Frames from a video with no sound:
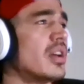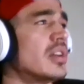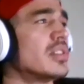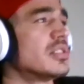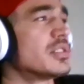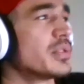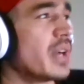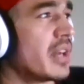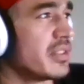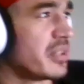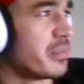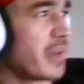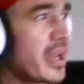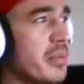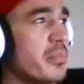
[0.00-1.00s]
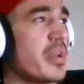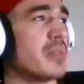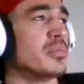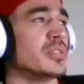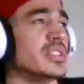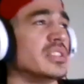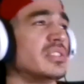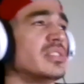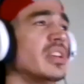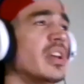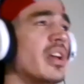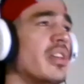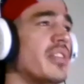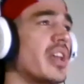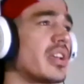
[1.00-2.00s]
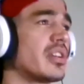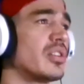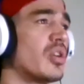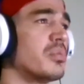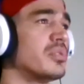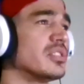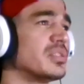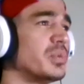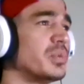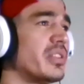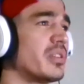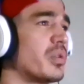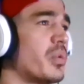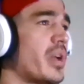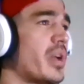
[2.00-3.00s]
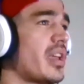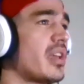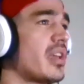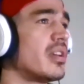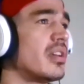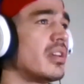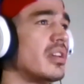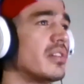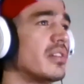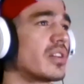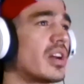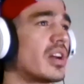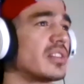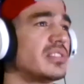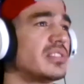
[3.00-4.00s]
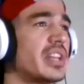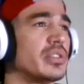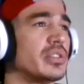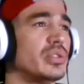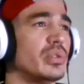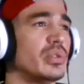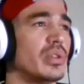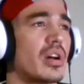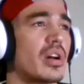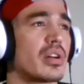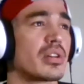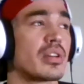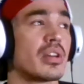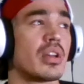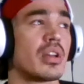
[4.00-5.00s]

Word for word: Surrounded by memories that could almost wither away if caught staring too long.